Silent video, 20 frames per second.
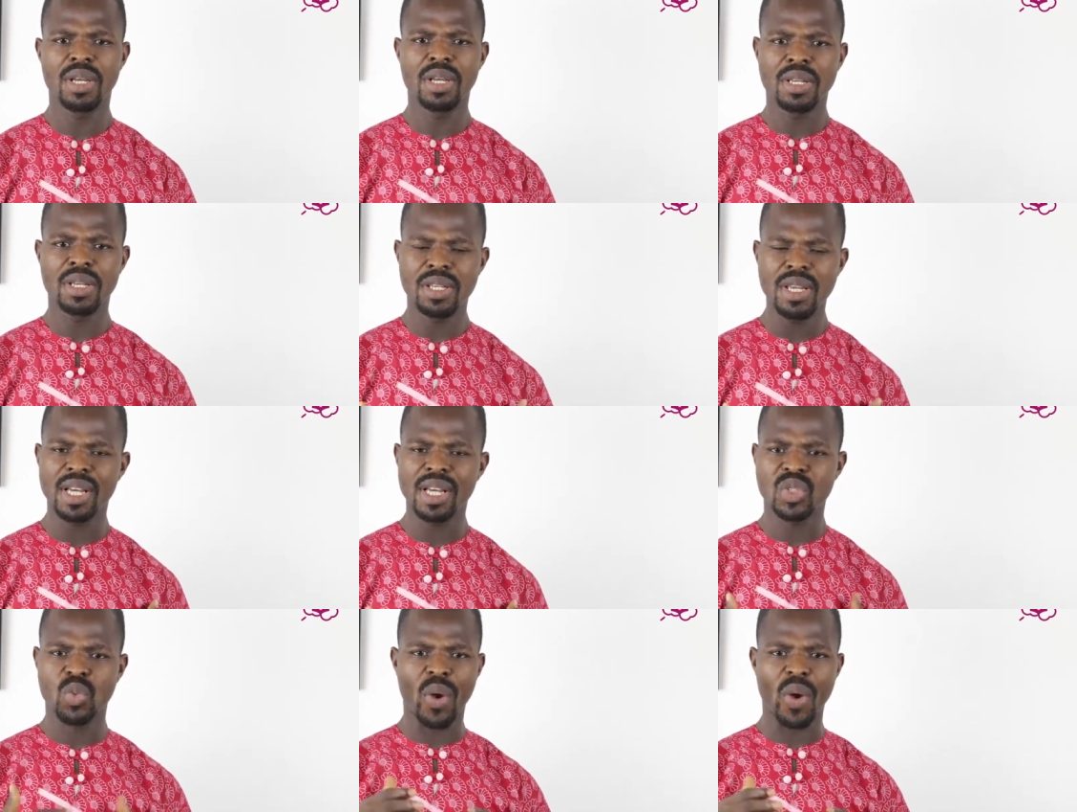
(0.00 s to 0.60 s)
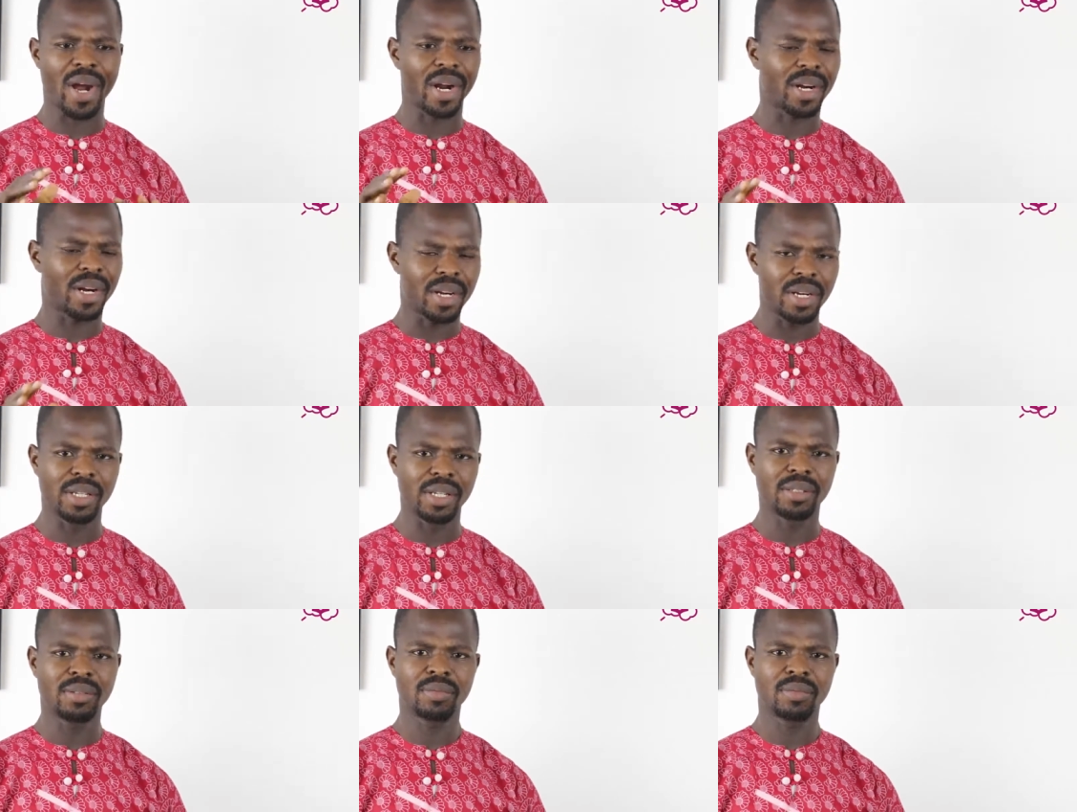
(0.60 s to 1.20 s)
Yes, we
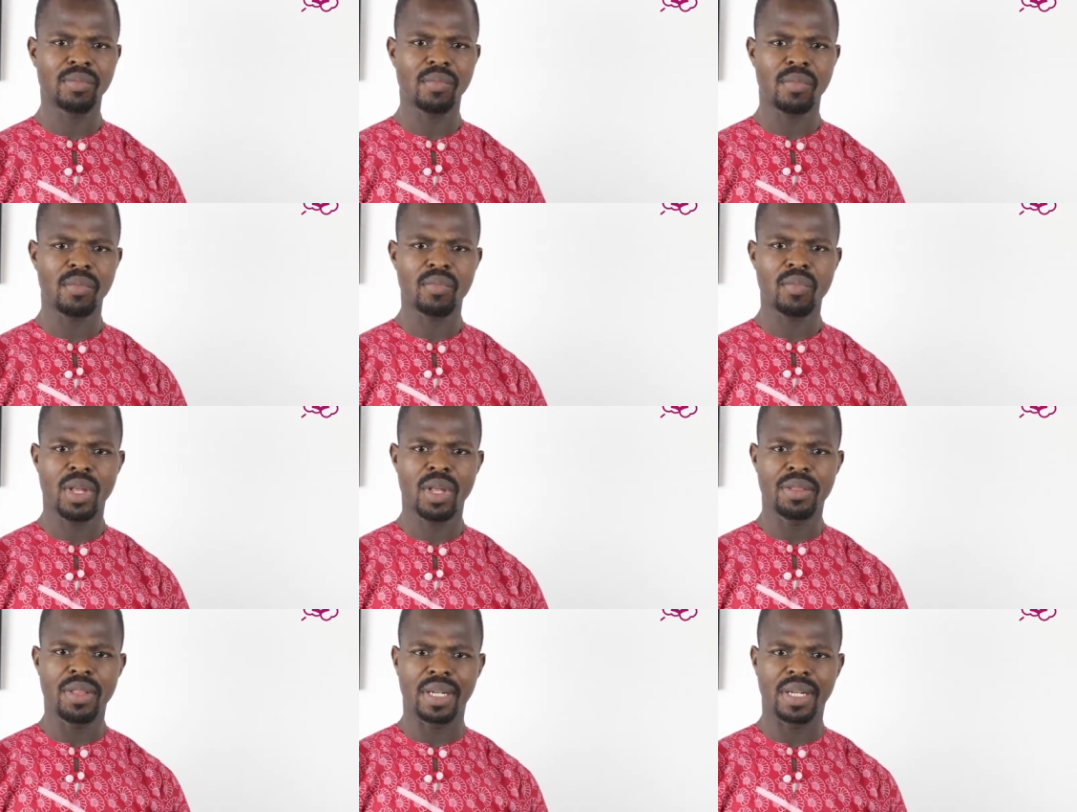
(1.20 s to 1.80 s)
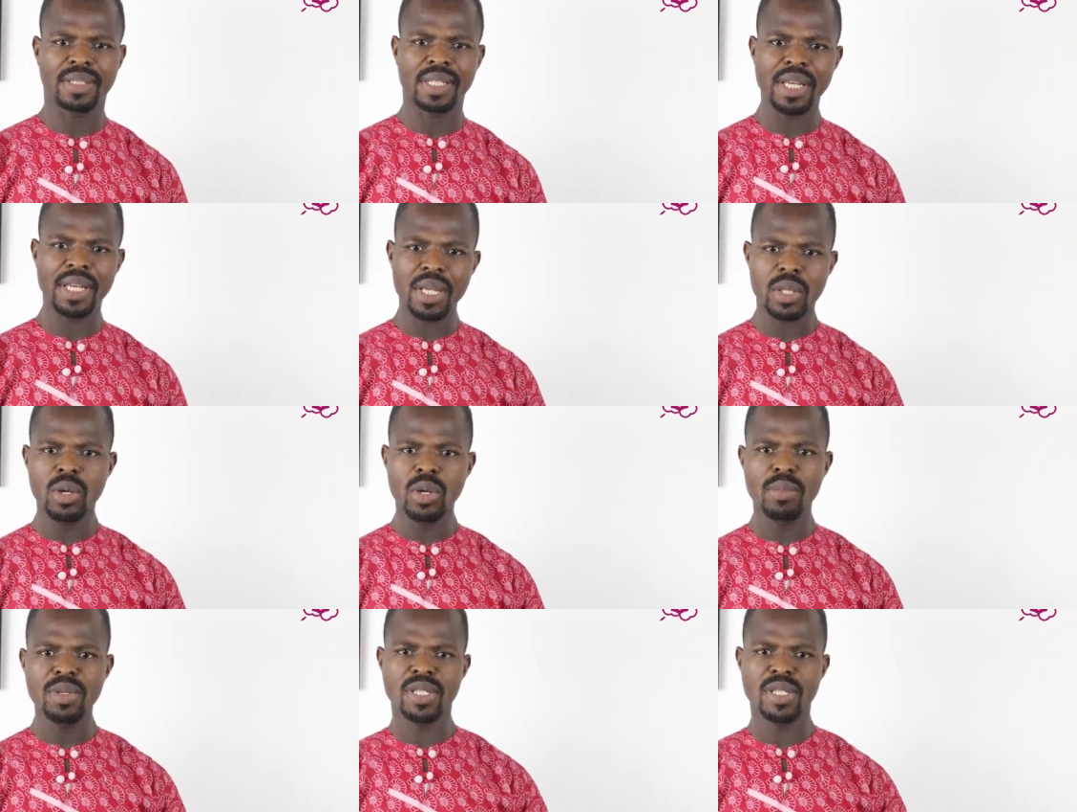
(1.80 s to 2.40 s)
agree that
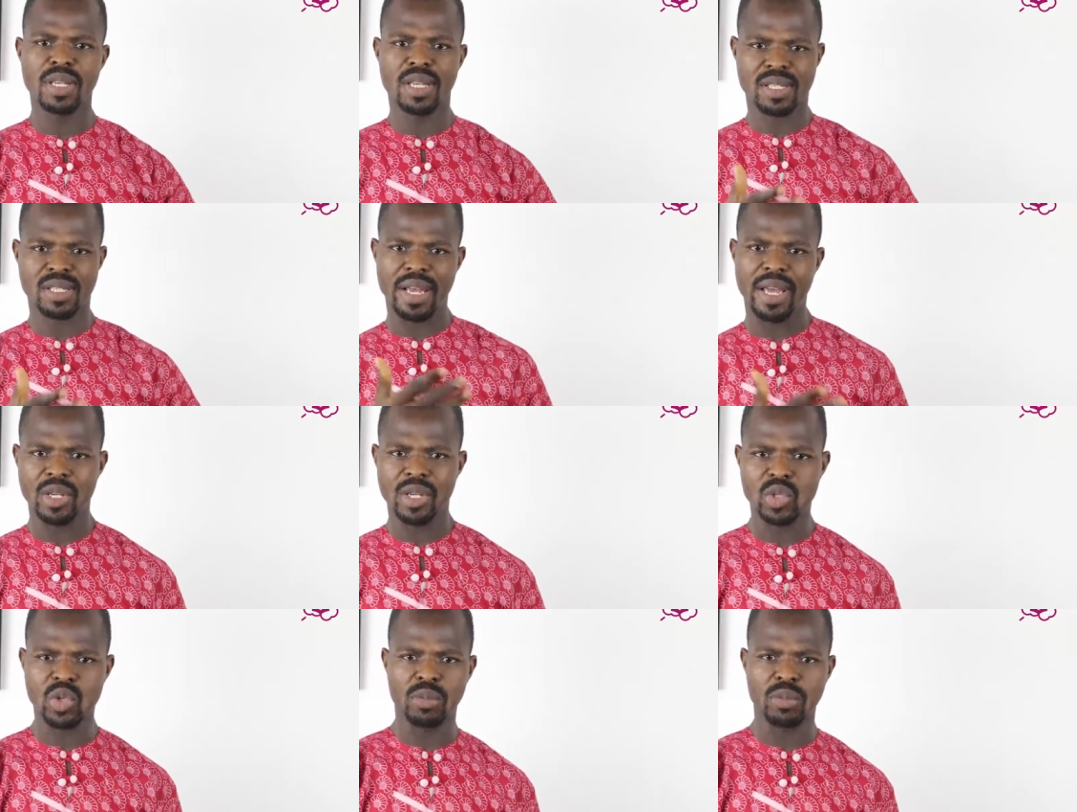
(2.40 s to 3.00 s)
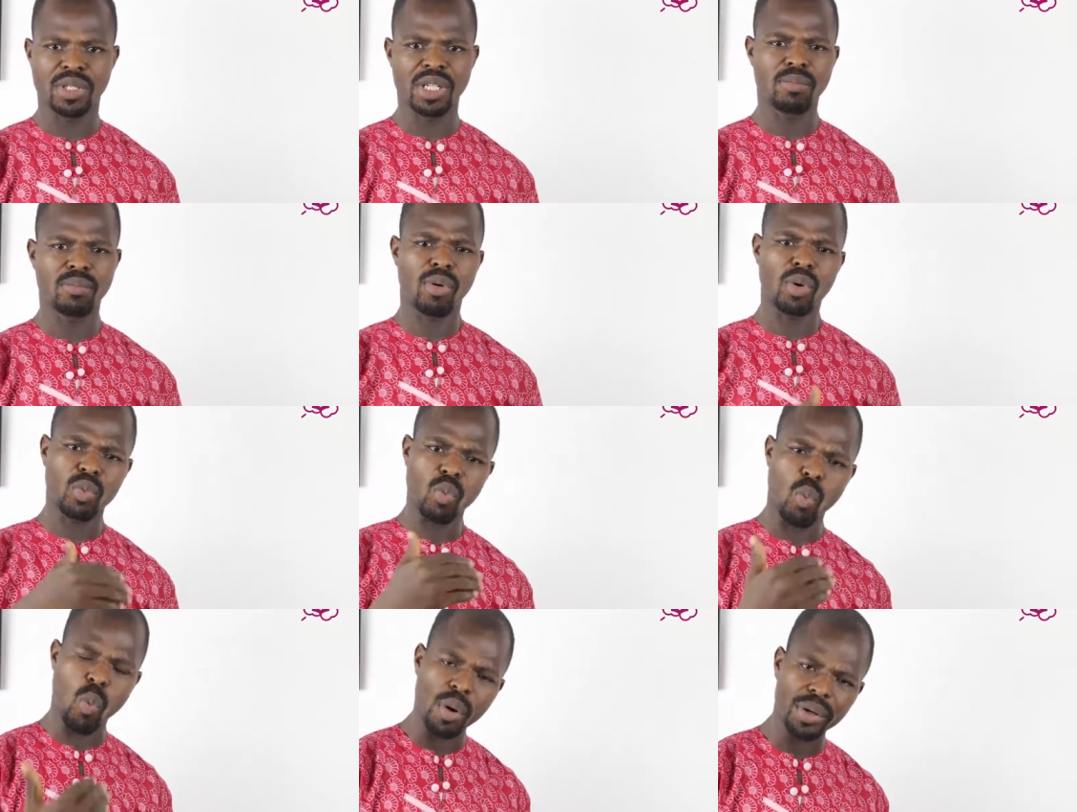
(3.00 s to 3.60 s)
economics is a science subject, but
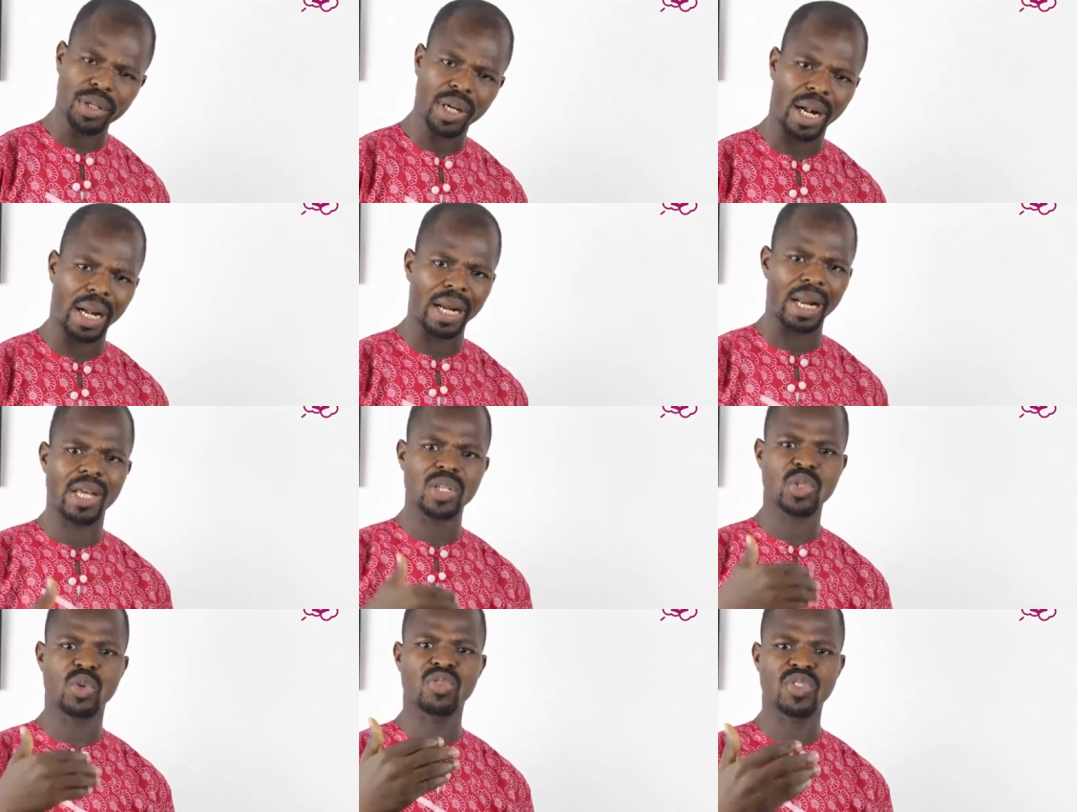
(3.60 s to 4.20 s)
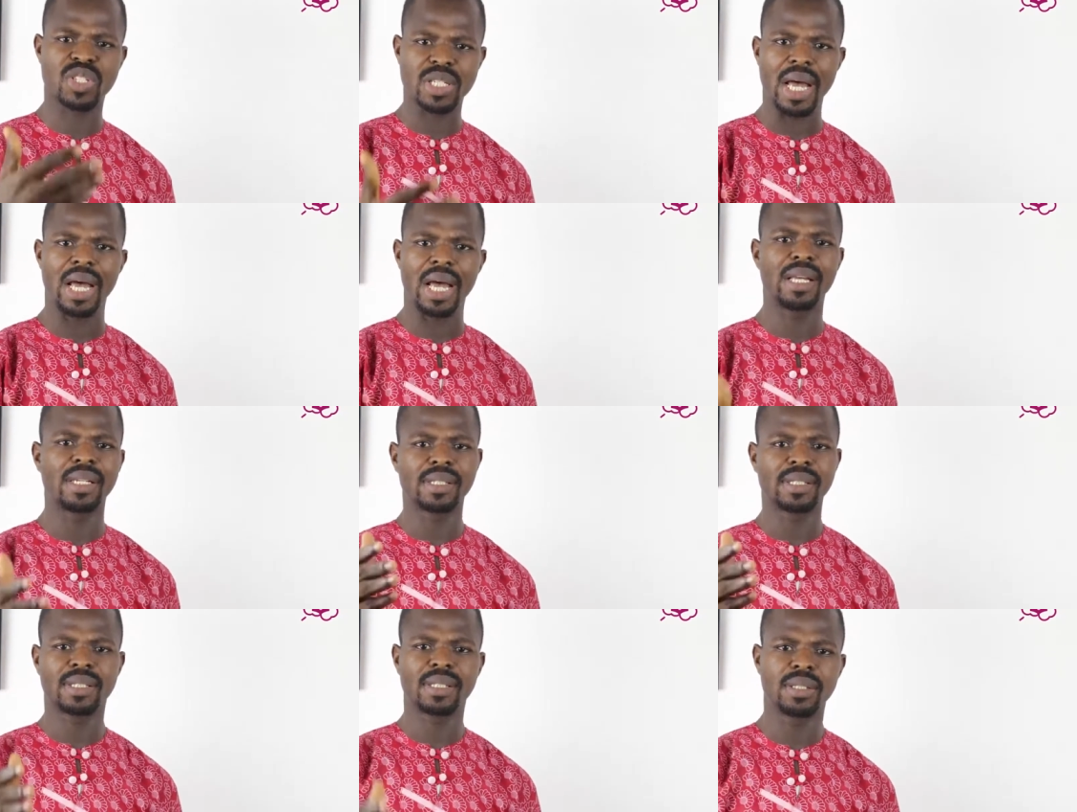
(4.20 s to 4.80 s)
what class of
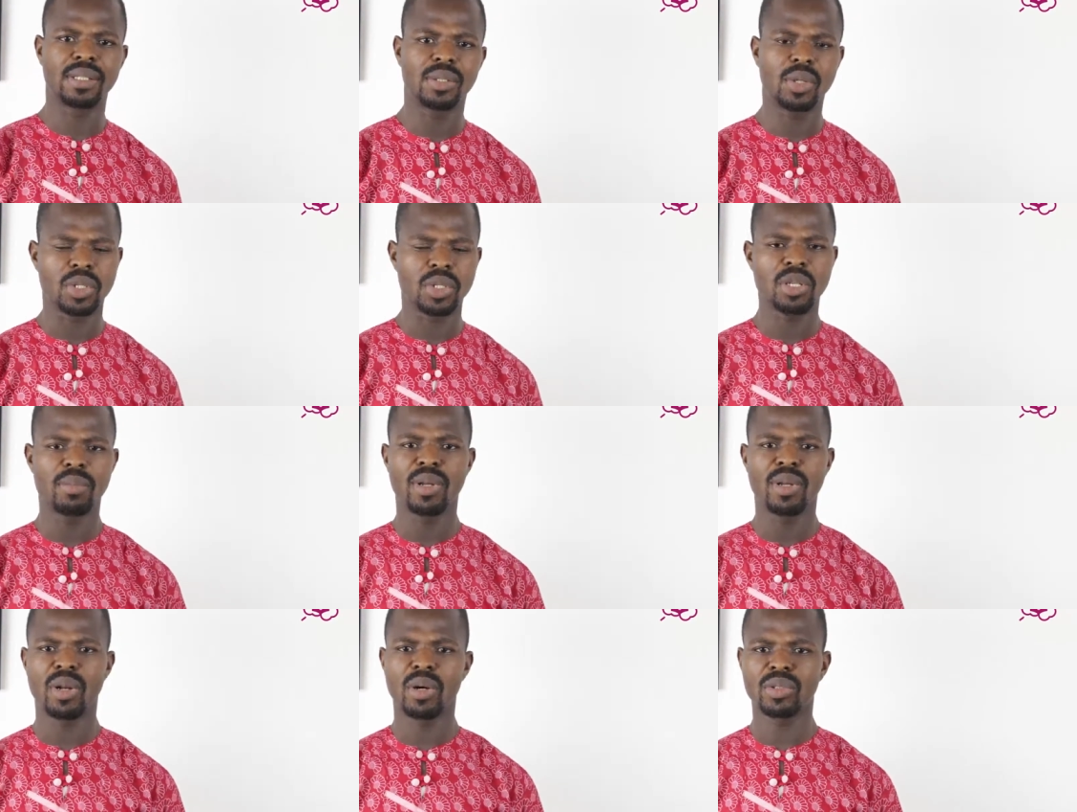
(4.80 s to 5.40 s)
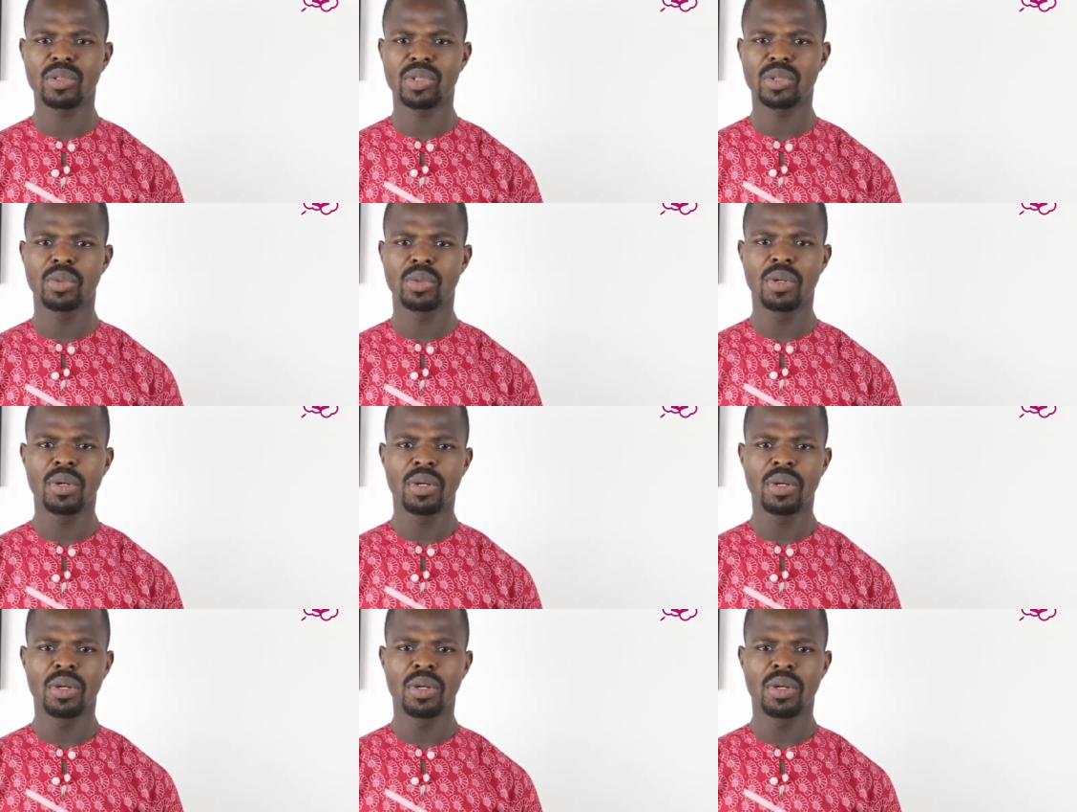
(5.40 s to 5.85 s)
science does it belong to?